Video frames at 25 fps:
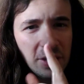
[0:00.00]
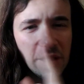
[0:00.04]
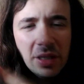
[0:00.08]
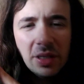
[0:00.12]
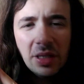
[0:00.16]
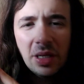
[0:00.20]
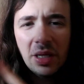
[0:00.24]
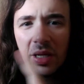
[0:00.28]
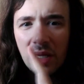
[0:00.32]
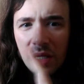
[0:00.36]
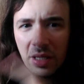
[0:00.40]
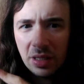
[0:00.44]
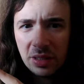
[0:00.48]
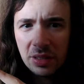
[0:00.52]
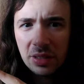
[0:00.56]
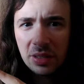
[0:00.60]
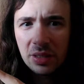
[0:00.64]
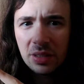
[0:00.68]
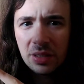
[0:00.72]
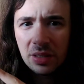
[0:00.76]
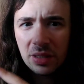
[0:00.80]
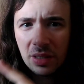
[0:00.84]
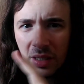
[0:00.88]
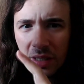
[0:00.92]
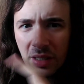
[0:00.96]
think
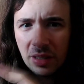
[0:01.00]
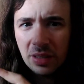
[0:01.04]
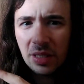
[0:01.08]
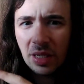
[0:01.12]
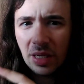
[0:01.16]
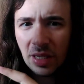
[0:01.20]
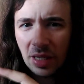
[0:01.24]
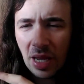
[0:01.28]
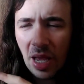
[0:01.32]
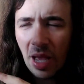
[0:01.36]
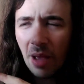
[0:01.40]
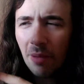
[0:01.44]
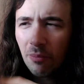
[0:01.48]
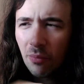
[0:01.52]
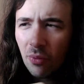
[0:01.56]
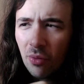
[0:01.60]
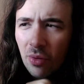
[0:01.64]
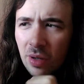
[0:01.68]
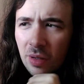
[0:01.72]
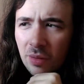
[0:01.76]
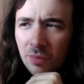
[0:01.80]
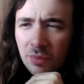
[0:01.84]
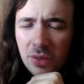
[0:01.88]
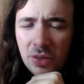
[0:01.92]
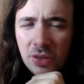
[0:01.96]
it did get a
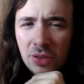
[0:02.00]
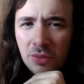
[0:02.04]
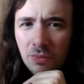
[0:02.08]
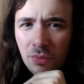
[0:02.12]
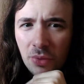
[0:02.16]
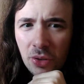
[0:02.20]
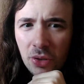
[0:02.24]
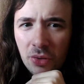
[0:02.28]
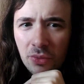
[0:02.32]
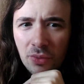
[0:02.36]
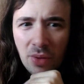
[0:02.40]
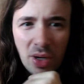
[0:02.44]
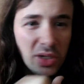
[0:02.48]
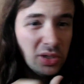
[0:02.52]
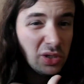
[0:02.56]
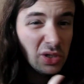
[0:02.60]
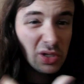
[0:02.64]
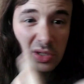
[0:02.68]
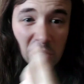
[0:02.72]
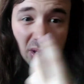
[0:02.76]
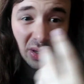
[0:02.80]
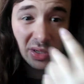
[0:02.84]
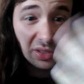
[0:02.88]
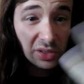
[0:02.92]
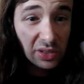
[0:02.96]
previous Blu-ray,
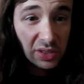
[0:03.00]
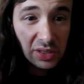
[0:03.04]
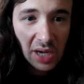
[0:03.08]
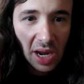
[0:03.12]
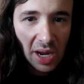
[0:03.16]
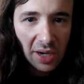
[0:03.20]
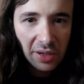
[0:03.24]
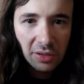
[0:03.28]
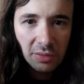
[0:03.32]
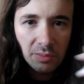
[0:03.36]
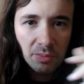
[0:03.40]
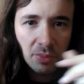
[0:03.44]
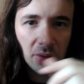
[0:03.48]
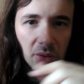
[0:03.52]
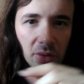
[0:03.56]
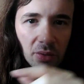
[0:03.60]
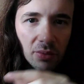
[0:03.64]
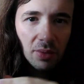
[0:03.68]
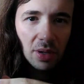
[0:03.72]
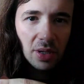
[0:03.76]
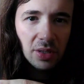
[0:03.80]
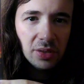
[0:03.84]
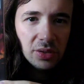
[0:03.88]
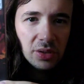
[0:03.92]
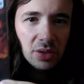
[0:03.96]
just like a standard
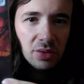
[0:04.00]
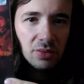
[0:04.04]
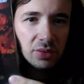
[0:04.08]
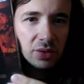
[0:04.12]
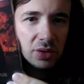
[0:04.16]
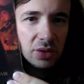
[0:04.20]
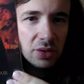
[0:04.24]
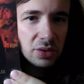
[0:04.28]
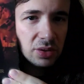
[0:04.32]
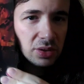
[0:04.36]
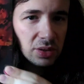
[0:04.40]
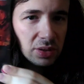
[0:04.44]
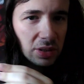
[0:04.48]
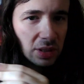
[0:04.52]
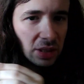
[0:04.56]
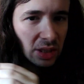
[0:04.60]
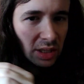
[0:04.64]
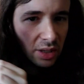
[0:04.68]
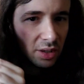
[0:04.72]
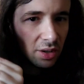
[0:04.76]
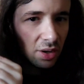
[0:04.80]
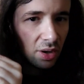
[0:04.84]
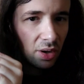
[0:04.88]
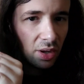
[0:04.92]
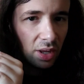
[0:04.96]
Blu-ray, so it's nice to see
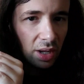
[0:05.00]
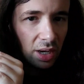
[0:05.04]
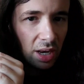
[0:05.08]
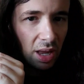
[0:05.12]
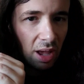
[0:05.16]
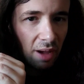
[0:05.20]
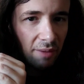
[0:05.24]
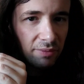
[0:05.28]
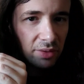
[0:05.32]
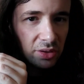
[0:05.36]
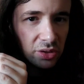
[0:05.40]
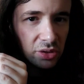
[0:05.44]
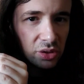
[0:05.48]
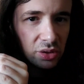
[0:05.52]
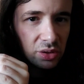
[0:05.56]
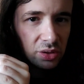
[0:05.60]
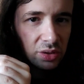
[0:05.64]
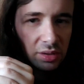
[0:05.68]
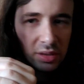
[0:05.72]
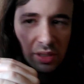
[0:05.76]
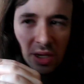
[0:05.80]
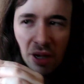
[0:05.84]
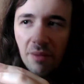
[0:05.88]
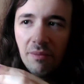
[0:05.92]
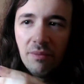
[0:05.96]
it got a lavish
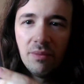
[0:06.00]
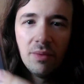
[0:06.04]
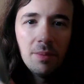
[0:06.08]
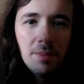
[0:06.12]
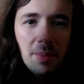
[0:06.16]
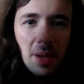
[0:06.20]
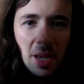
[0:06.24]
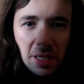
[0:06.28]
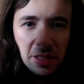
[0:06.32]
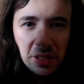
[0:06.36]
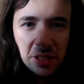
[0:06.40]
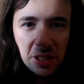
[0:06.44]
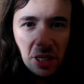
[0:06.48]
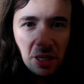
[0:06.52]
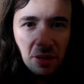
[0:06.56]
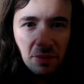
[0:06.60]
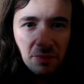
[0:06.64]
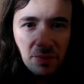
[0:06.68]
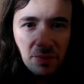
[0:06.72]
set from 88